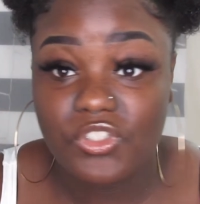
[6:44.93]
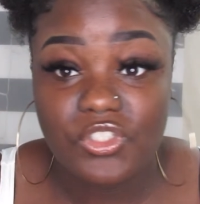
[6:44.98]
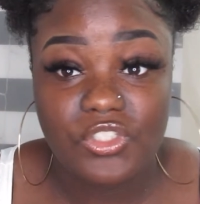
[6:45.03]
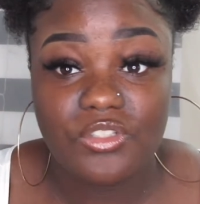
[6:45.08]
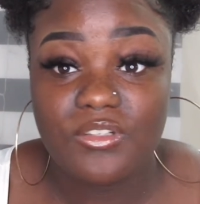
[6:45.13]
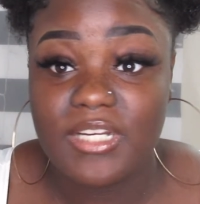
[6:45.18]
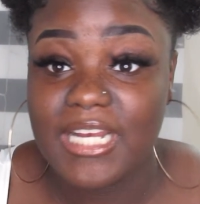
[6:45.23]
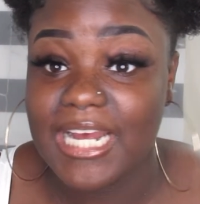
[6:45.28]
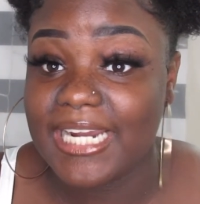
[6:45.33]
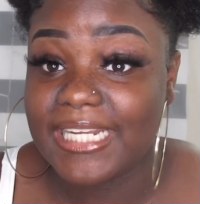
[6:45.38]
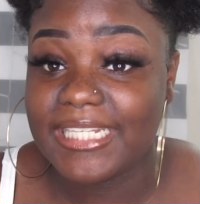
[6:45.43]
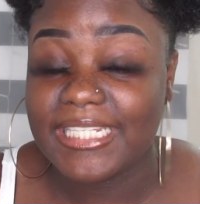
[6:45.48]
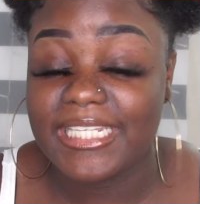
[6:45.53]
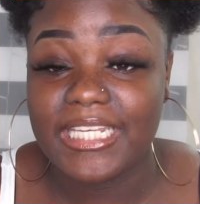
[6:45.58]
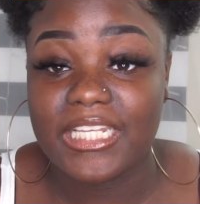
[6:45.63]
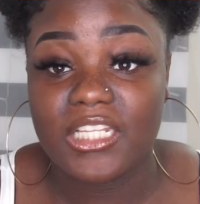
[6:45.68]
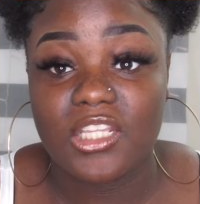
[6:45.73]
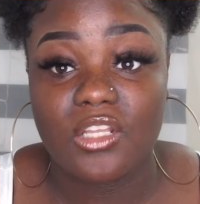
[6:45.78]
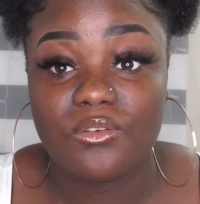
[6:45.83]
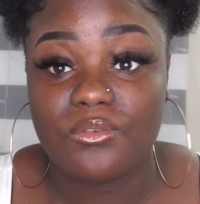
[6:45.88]
You got to
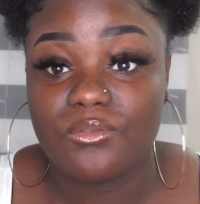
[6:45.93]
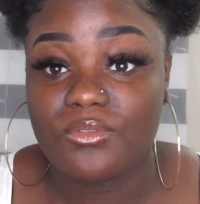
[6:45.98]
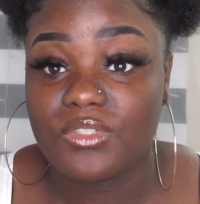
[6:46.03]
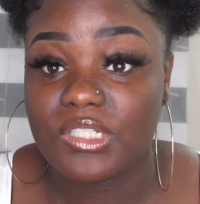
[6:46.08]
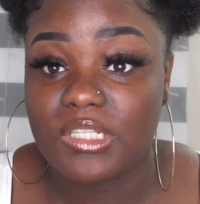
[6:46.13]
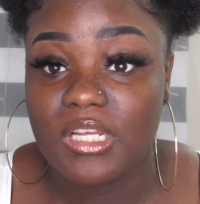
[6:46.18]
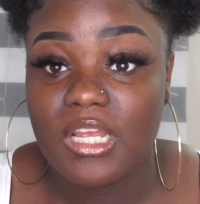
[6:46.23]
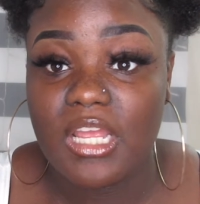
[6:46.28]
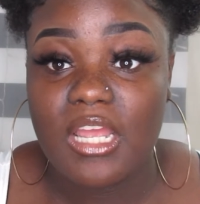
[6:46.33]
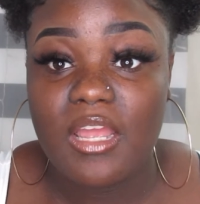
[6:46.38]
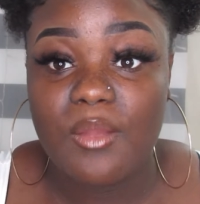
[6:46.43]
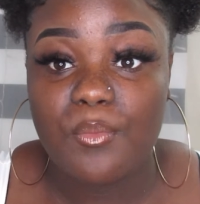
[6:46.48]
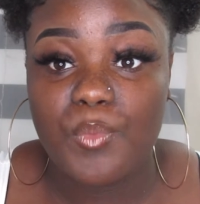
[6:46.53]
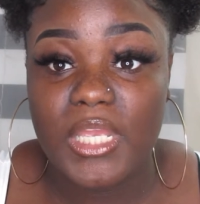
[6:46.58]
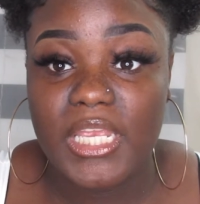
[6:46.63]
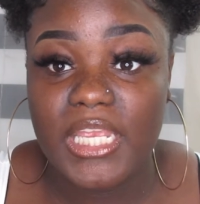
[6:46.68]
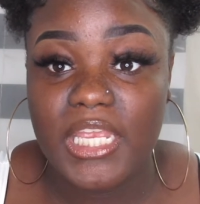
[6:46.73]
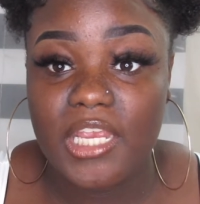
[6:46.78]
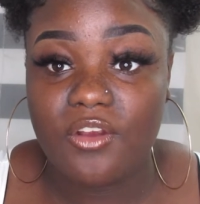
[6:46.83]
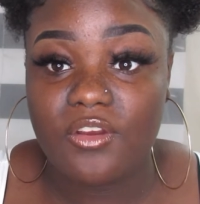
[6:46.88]
get those
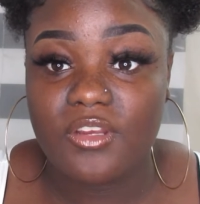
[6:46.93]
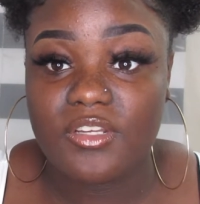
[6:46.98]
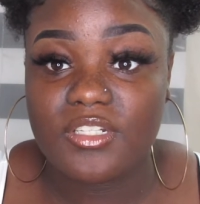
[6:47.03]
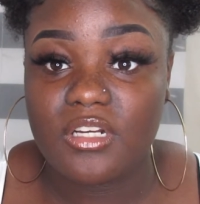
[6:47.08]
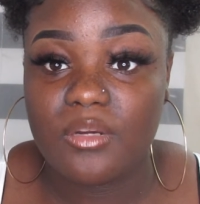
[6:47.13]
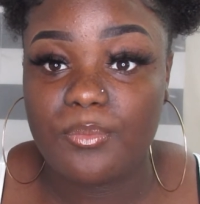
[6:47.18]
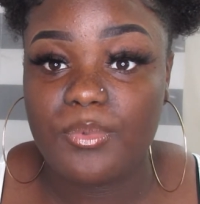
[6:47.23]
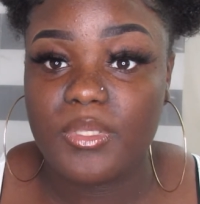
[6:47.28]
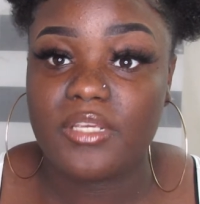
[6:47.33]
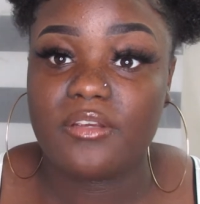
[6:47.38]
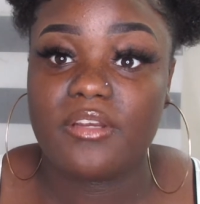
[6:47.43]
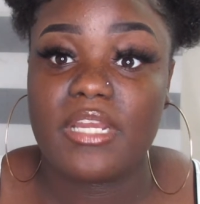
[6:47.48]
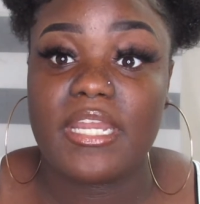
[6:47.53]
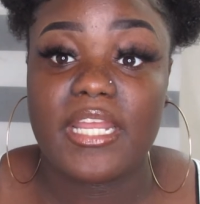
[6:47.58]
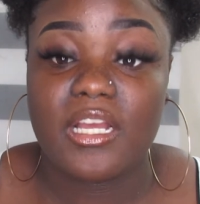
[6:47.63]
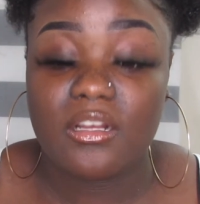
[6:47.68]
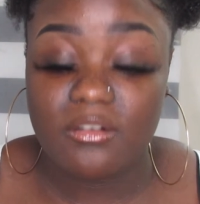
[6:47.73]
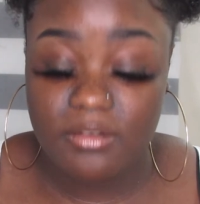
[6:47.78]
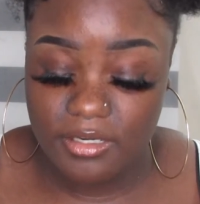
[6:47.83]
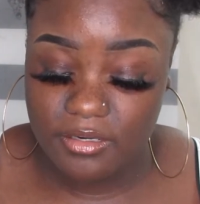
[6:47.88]
main areas up here and
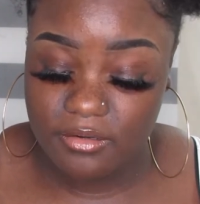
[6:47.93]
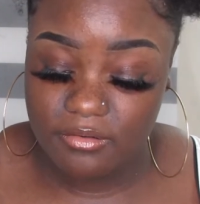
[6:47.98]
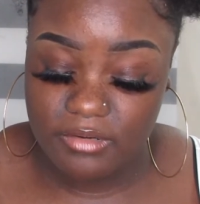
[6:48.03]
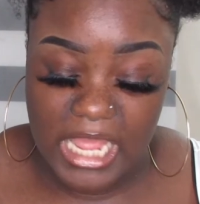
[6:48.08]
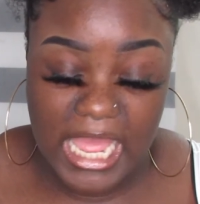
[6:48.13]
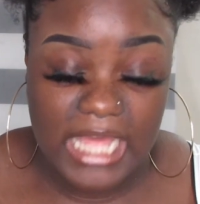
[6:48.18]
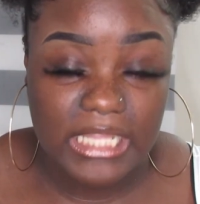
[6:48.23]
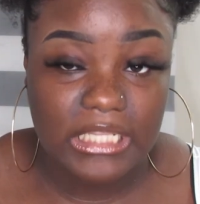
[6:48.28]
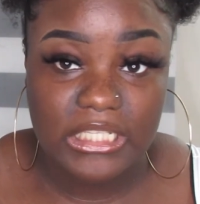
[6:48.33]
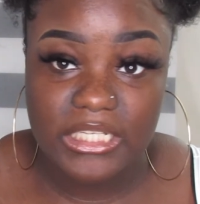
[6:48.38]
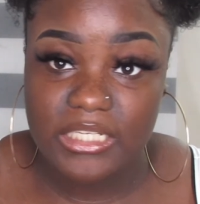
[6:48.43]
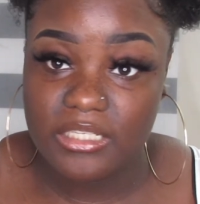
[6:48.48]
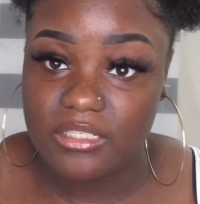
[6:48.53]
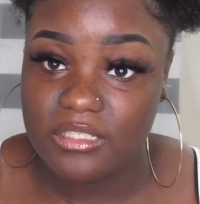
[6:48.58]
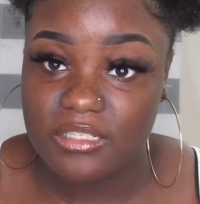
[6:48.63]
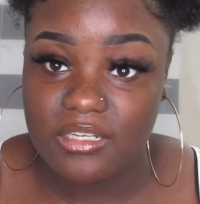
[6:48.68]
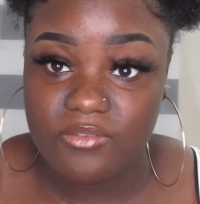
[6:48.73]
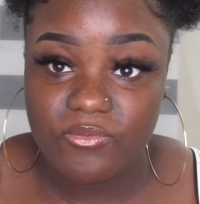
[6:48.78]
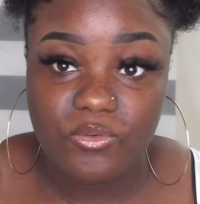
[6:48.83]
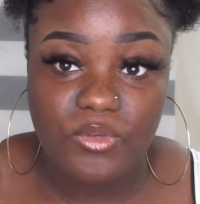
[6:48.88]
down there, at
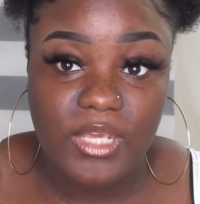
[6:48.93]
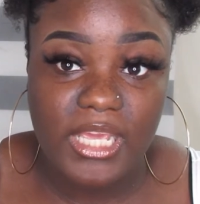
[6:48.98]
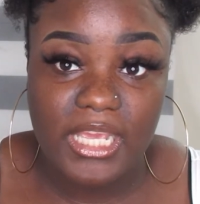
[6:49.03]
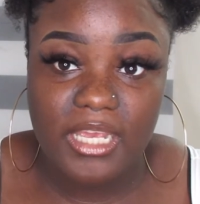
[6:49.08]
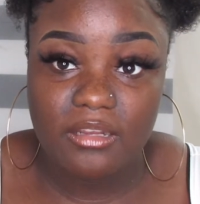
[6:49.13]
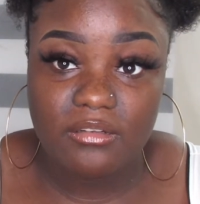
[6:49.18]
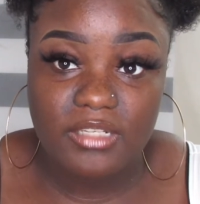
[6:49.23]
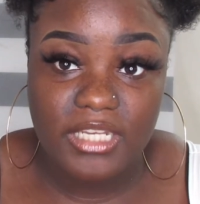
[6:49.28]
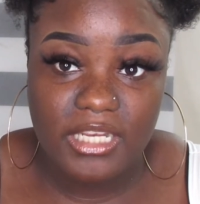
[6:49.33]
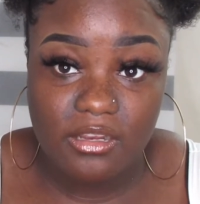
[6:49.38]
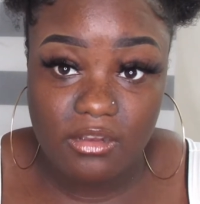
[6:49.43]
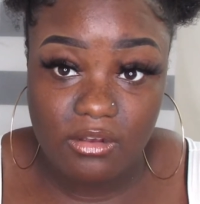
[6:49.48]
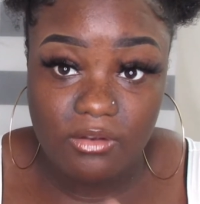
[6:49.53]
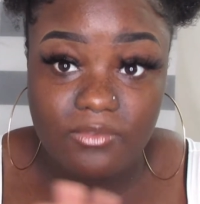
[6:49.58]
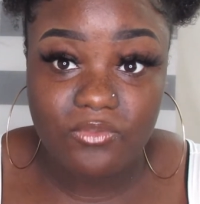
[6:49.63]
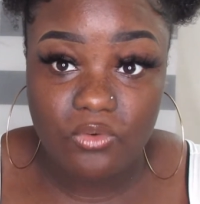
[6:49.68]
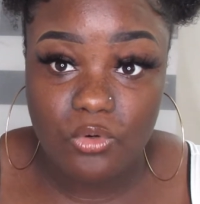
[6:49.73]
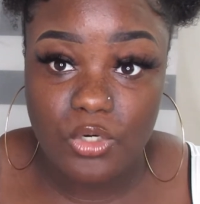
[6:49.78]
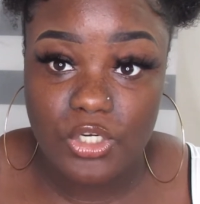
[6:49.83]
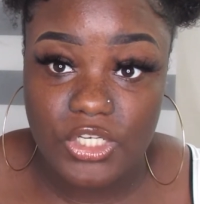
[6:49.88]
least, if you can't take a
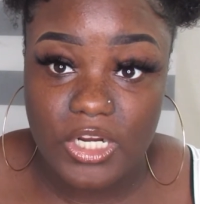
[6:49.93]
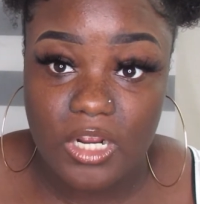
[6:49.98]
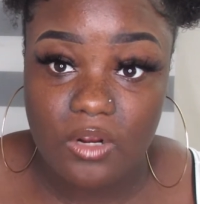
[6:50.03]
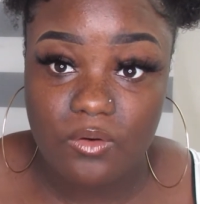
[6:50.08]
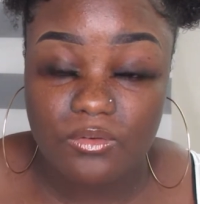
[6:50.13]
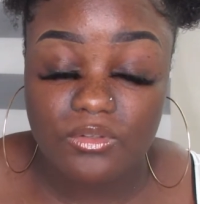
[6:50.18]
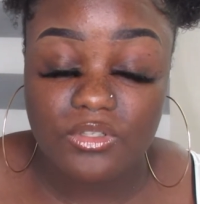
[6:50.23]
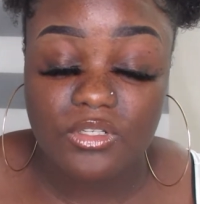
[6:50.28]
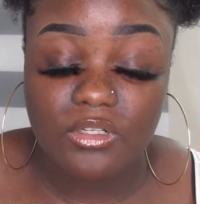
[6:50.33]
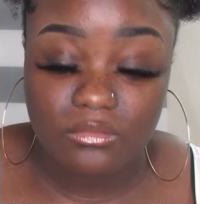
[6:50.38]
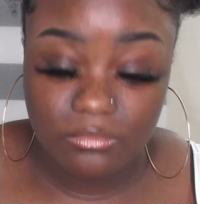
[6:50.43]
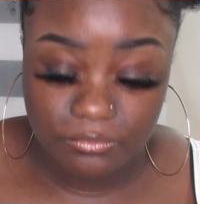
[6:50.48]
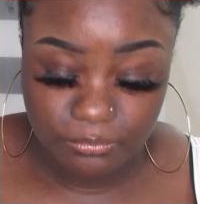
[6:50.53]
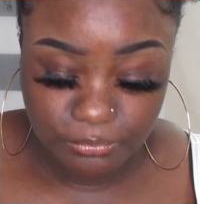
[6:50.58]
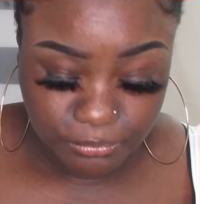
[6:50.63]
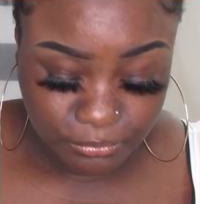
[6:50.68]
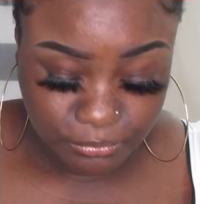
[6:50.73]
full shower. So,